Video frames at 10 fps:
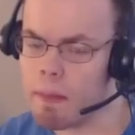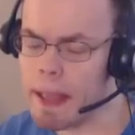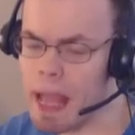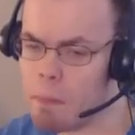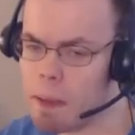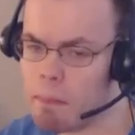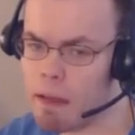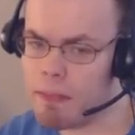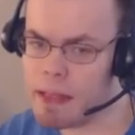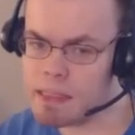really happy
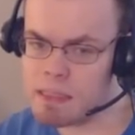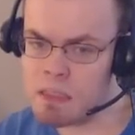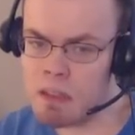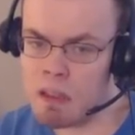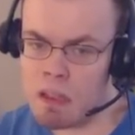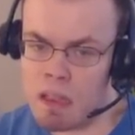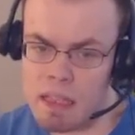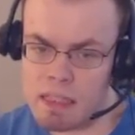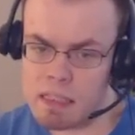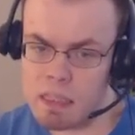about this.
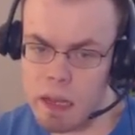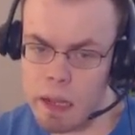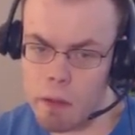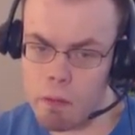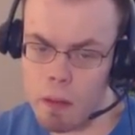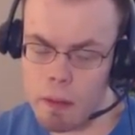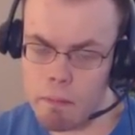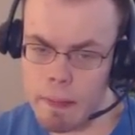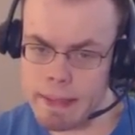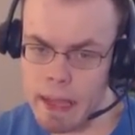This is going to go really,
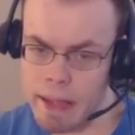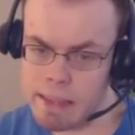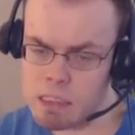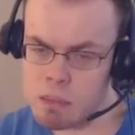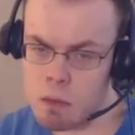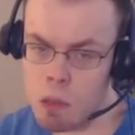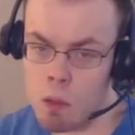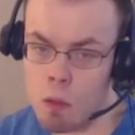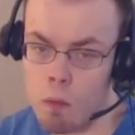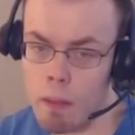really nice
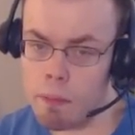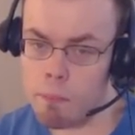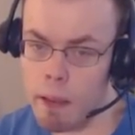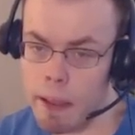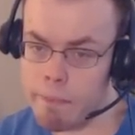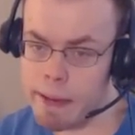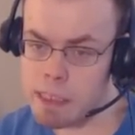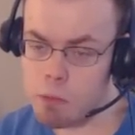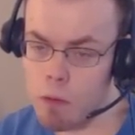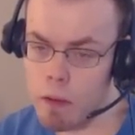with my
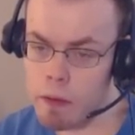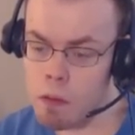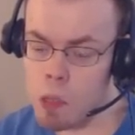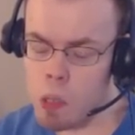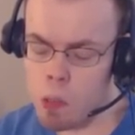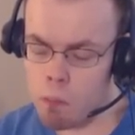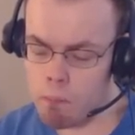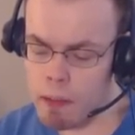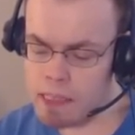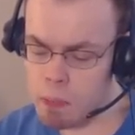Region 1
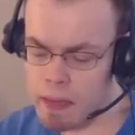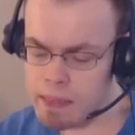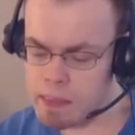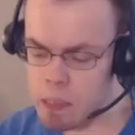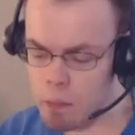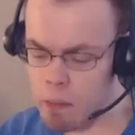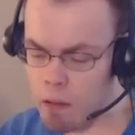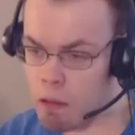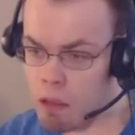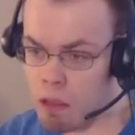Best Buy
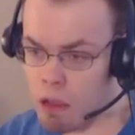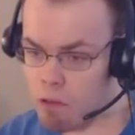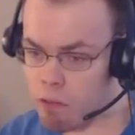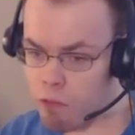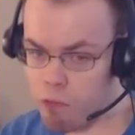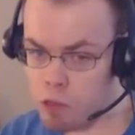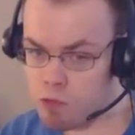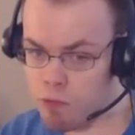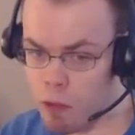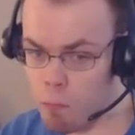Steelbook of the
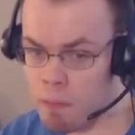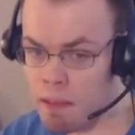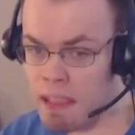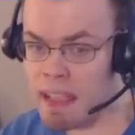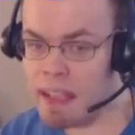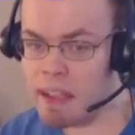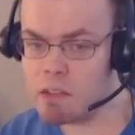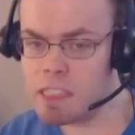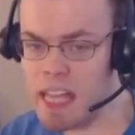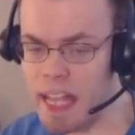first film.
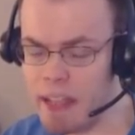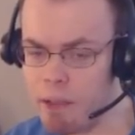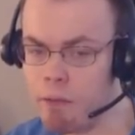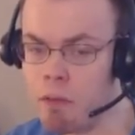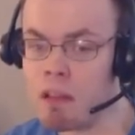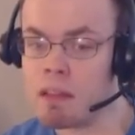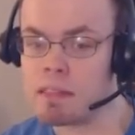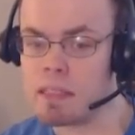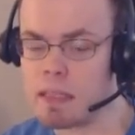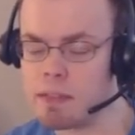Huge thank you
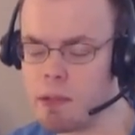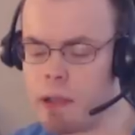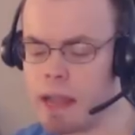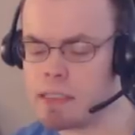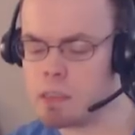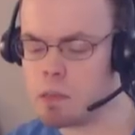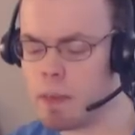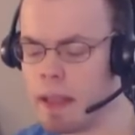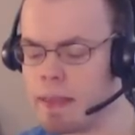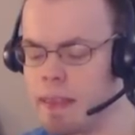to the two guys who
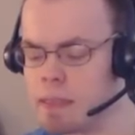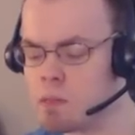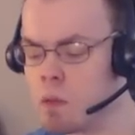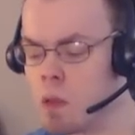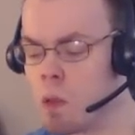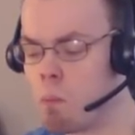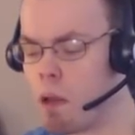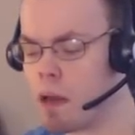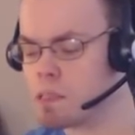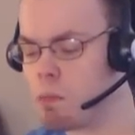made this
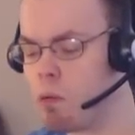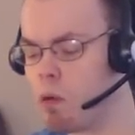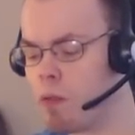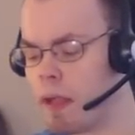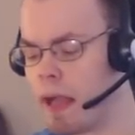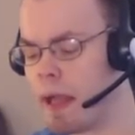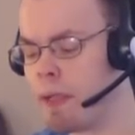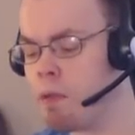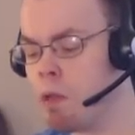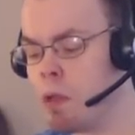possible. The
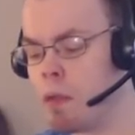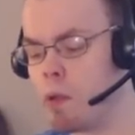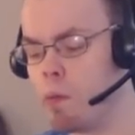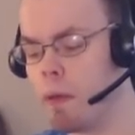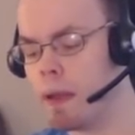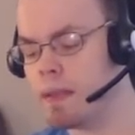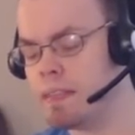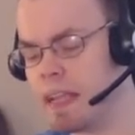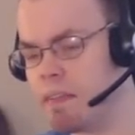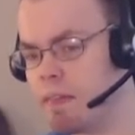guy who
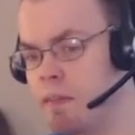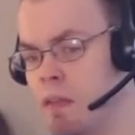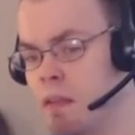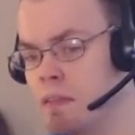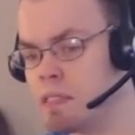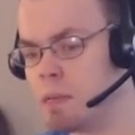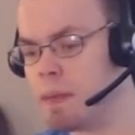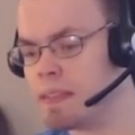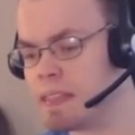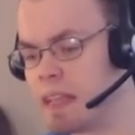wanted to give it to
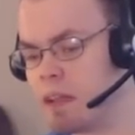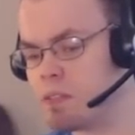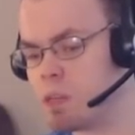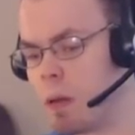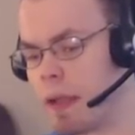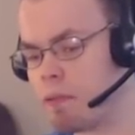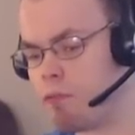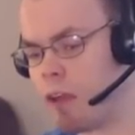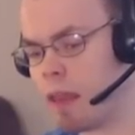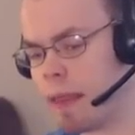me as a gift so I could
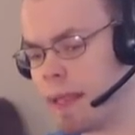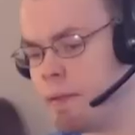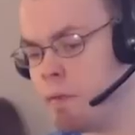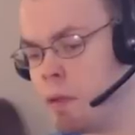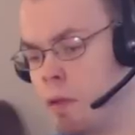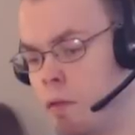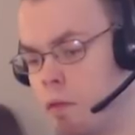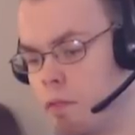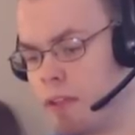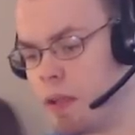finally
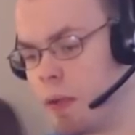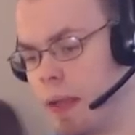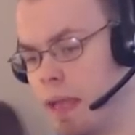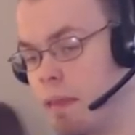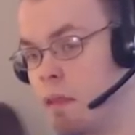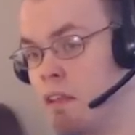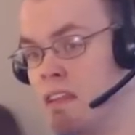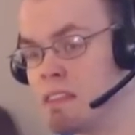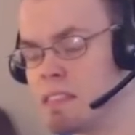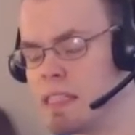review and
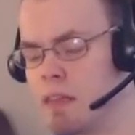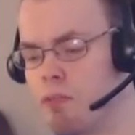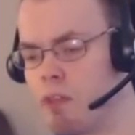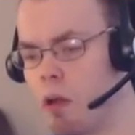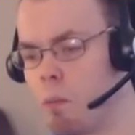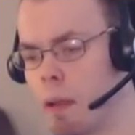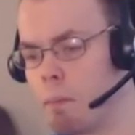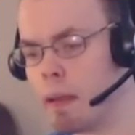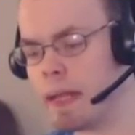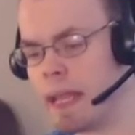see the film, my
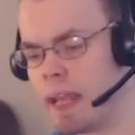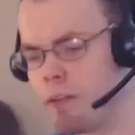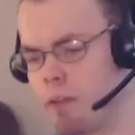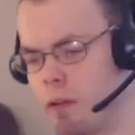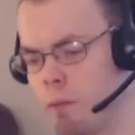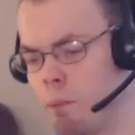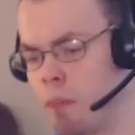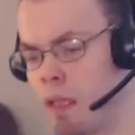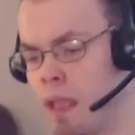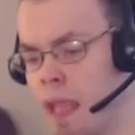buddy Andrew,
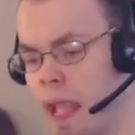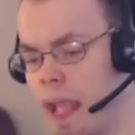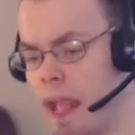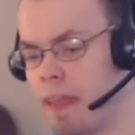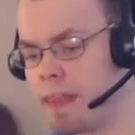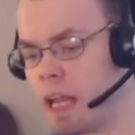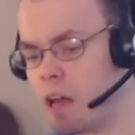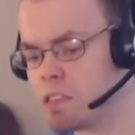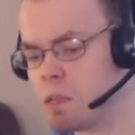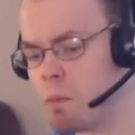and the
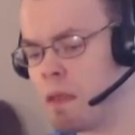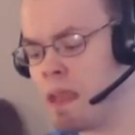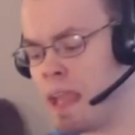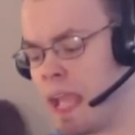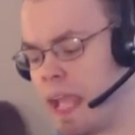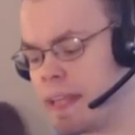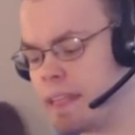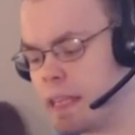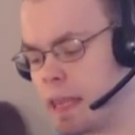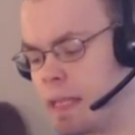awesome
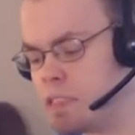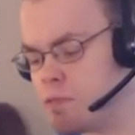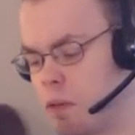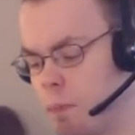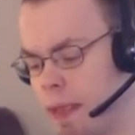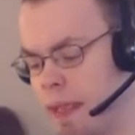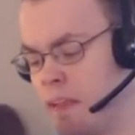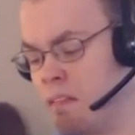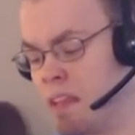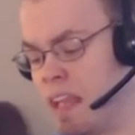Andy Leach from the
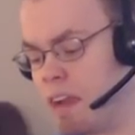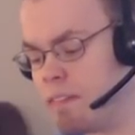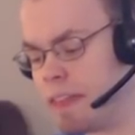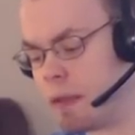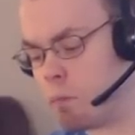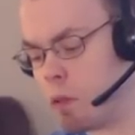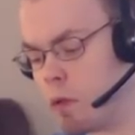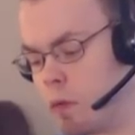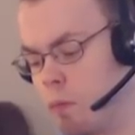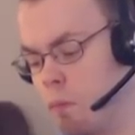Everything
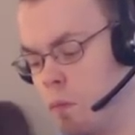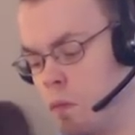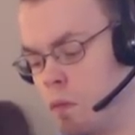Blue